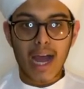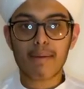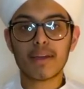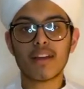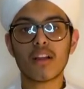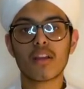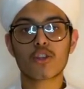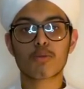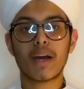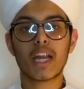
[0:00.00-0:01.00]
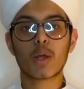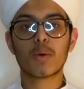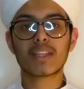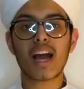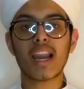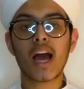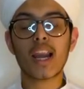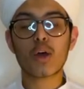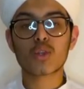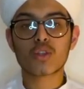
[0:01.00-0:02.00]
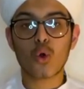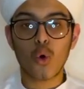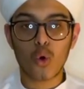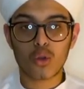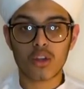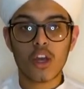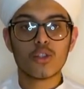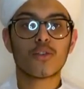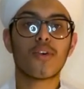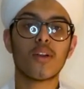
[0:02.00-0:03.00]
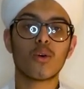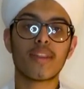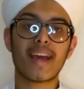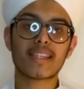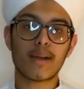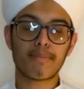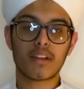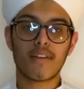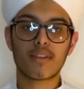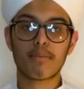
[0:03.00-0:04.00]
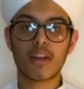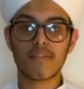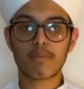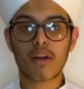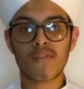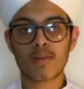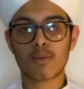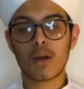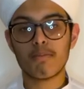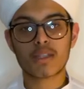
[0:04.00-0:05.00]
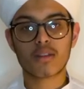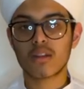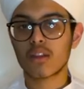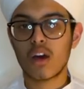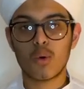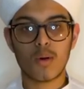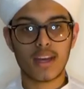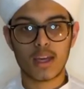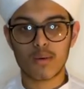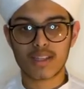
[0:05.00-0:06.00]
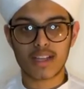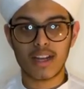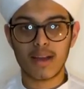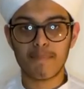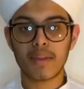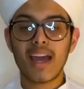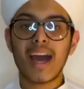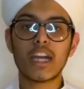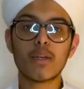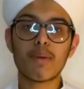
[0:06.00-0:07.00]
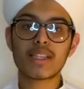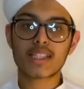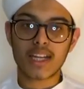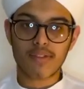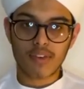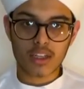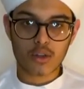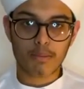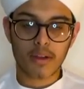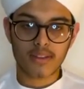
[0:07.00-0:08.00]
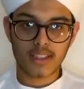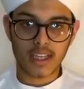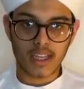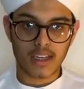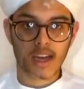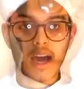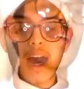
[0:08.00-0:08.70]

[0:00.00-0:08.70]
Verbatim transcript: I pray that Allah subhanahu wa ta'ala allows us all to follow the example of the beloved Prophet Muhammad sallallahu alayhi wasallam and remain steadfast upon the deen.